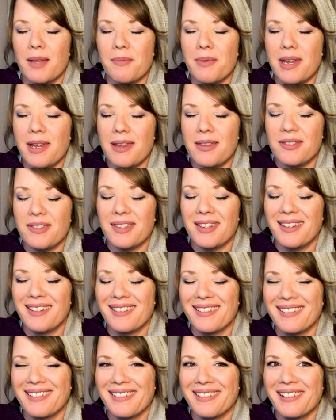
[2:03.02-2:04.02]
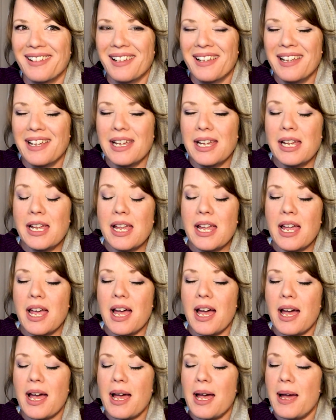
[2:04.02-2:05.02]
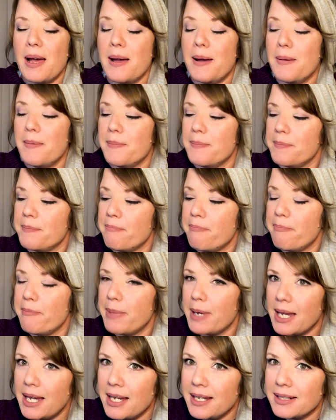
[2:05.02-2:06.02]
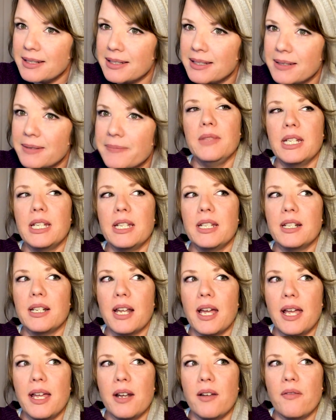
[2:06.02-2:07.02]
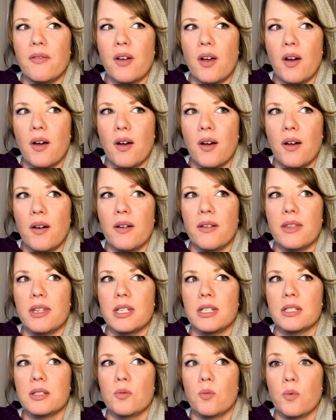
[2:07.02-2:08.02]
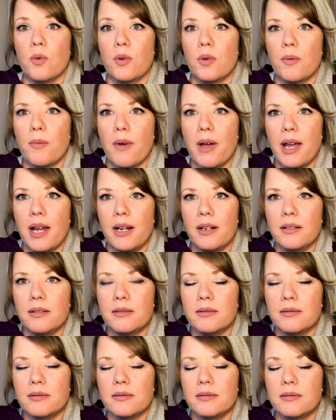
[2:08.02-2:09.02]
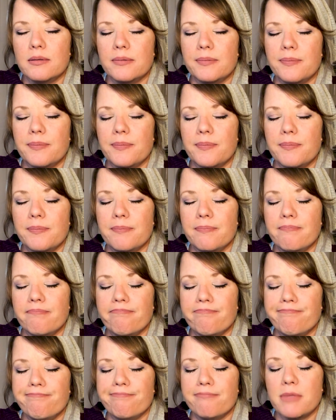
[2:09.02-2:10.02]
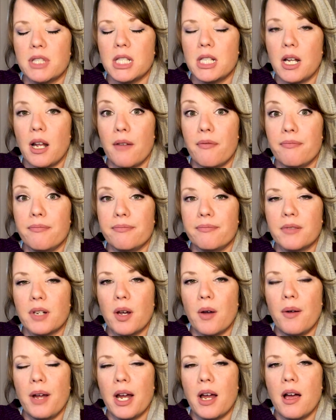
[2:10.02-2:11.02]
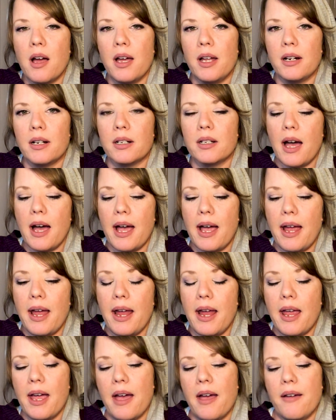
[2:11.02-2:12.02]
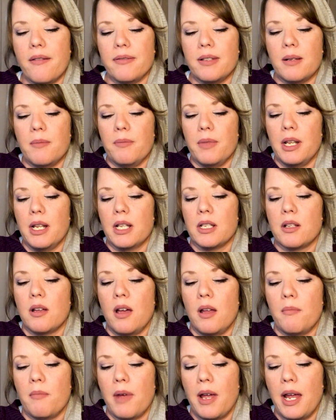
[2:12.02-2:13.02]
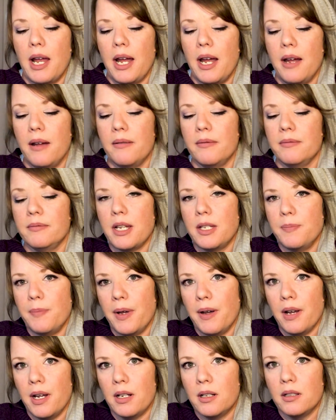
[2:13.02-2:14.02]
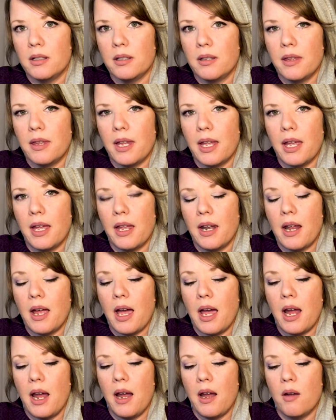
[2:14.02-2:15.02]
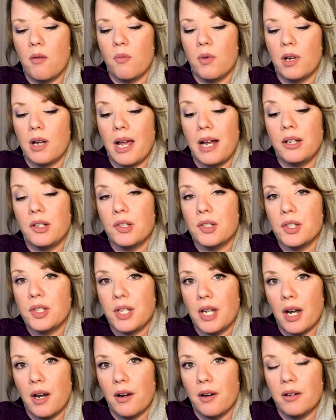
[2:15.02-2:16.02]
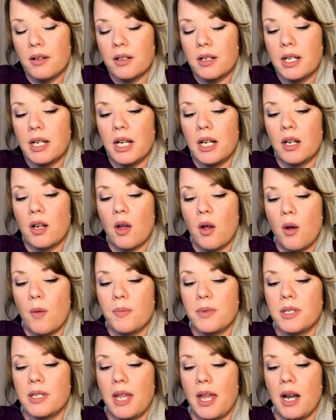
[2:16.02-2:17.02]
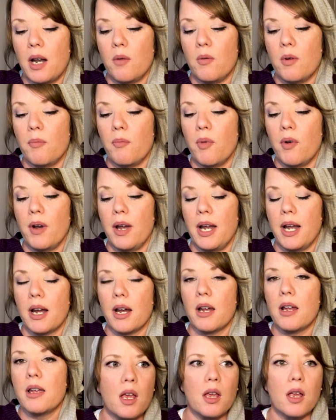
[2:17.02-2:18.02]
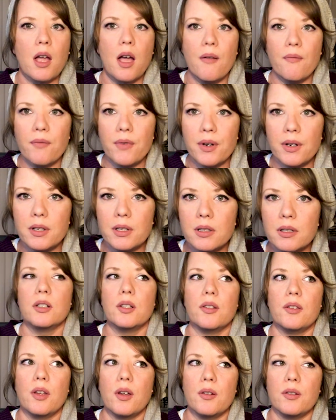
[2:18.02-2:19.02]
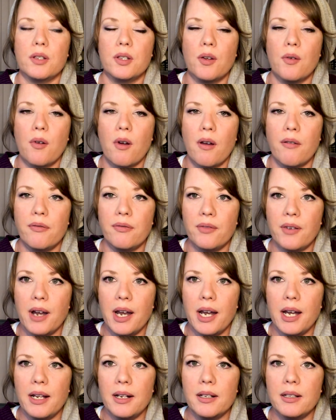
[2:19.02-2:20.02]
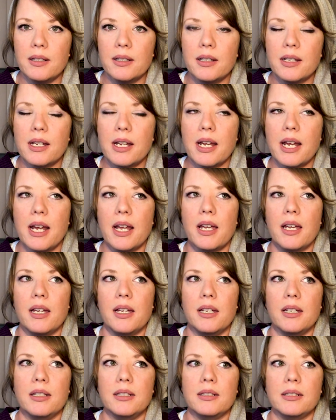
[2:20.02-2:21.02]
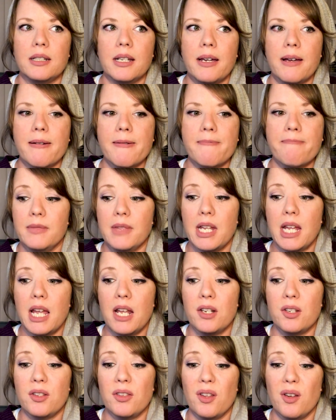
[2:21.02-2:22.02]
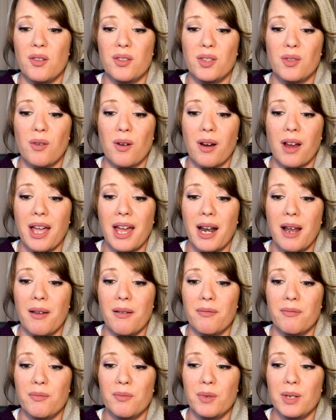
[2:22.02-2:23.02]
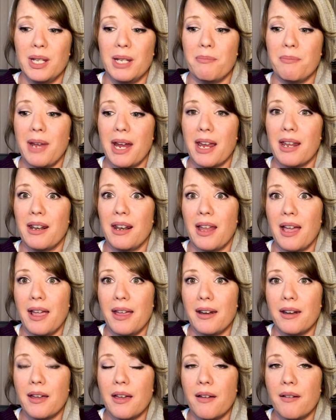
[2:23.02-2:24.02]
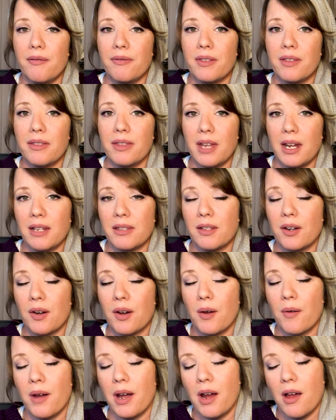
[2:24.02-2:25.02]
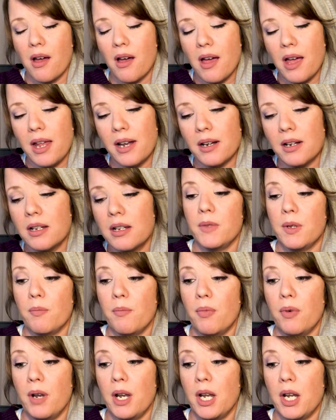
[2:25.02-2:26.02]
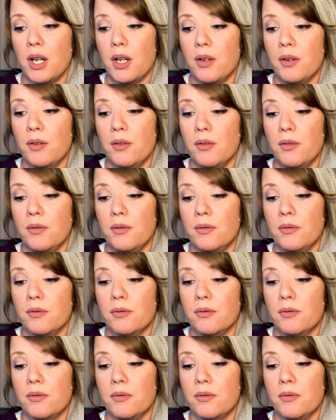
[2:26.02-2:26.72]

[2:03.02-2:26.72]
the peace. But in light of all this worldwide stuff going on, I have something that's on my spirit that I would like to share in hopes that it would bring comfort to those who are afraid and to those who are kind of really making light of the things that are going on, to bring you